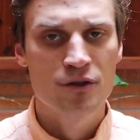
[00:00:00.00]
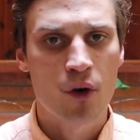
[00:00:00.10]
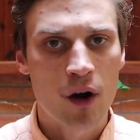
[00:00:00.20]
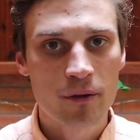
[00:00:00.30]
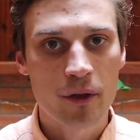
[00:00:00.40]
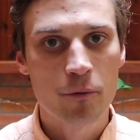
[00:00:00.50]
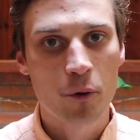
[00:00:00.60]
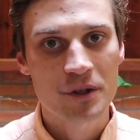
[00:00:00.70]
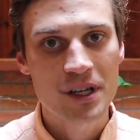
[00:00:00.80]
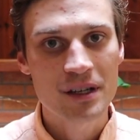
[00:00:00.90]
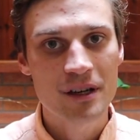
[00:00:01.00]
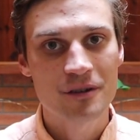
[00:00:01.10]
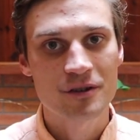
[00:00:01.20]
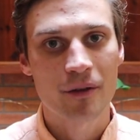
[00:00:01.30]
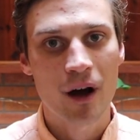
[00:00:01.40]
So over the 14
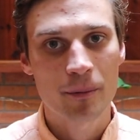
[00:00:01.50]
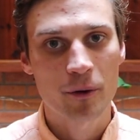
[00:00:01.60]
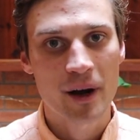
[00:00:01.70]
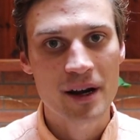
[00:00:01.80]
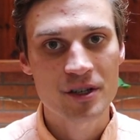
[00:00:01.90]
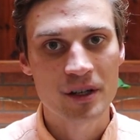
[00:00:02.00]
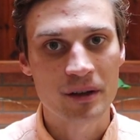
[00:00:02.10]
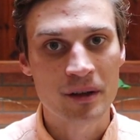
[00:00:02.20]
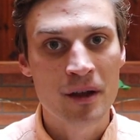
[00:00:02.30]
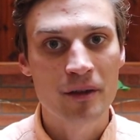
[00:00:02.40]
years of operation,